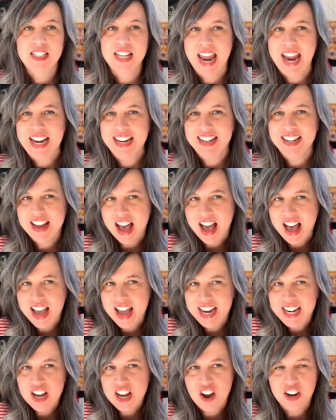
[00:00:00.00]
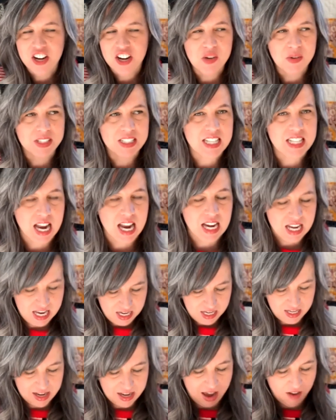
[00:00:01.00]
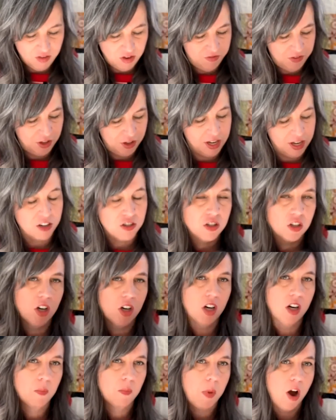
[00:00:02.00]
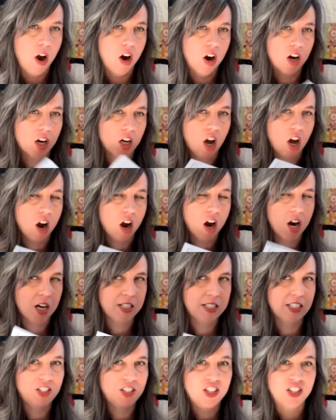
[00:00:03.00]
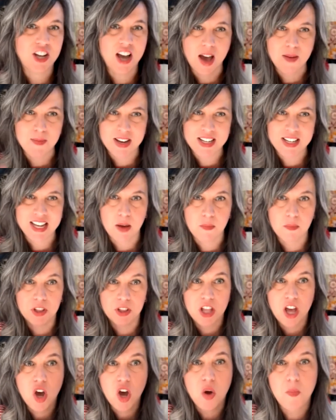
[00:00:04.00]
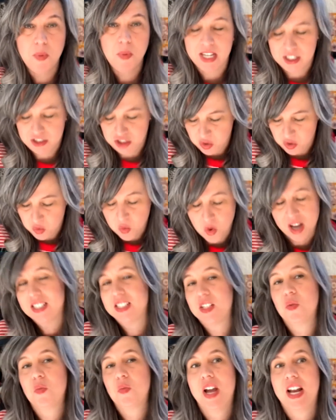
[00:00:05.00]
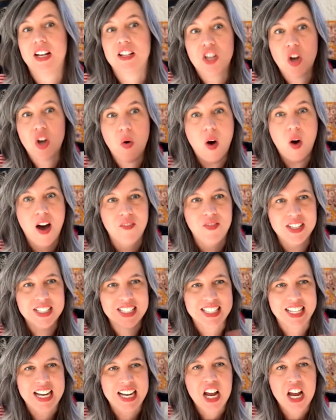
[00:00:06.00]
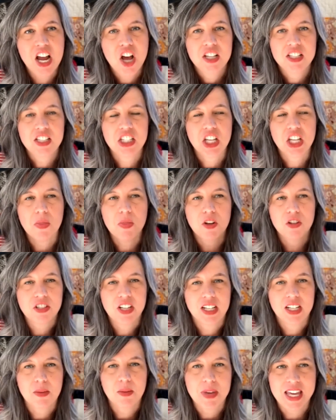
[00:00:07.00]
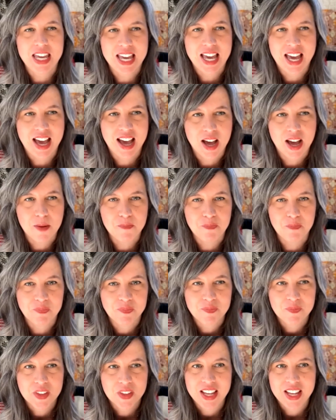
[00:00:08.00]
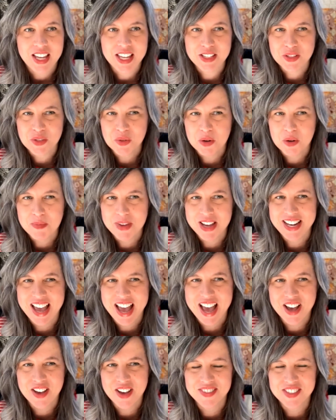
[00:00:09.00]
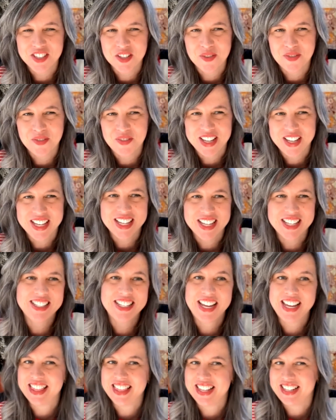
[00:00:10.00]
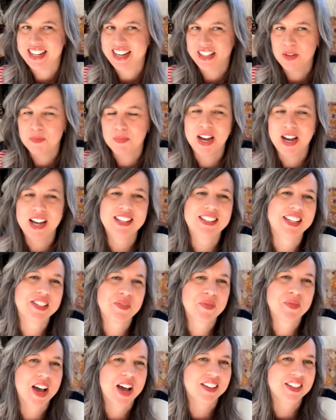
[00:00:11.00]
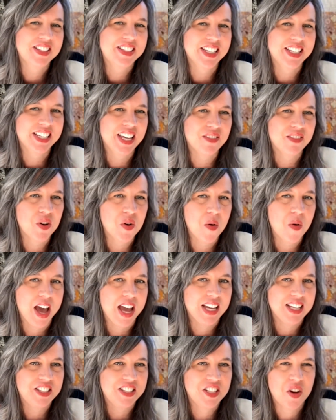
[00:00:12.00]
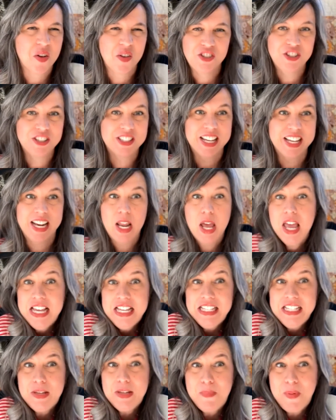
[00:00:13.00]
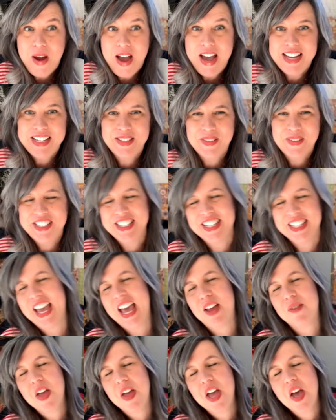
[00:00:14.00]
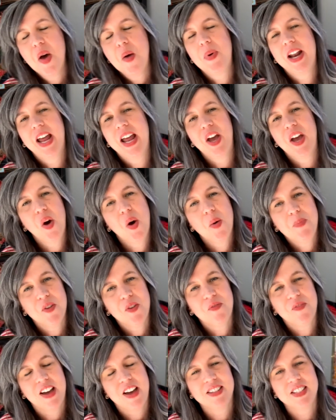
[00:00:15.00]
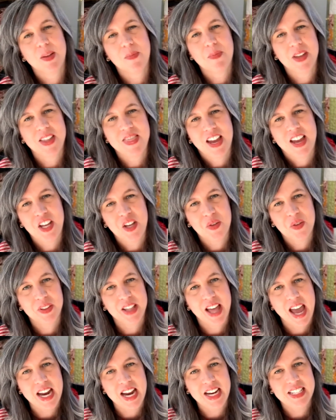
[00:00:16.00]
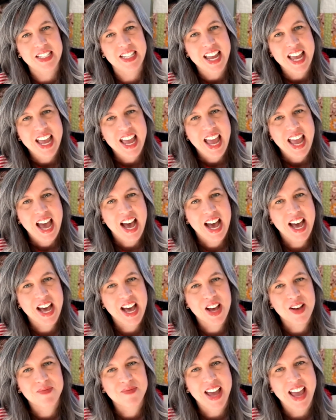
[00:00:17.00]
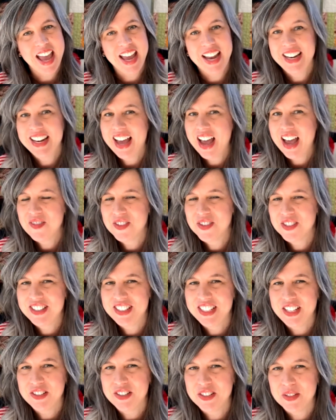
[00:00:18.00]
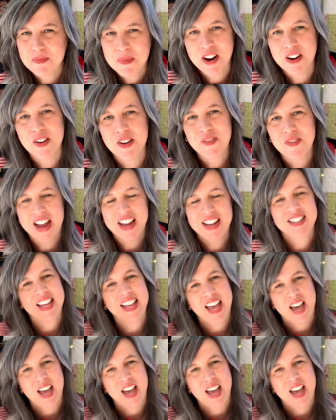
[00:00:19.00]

Day nine. Are you excited? Have you filled out your card? Did you comment down below because you want to win? So obviously, so there's going to be um, an assortment of Sophia's in the daily prize as well as the giveaway. So it's just kind of surprise what you get. But I hope you found something that you liked. Um, and I will see you tomorrow, friends.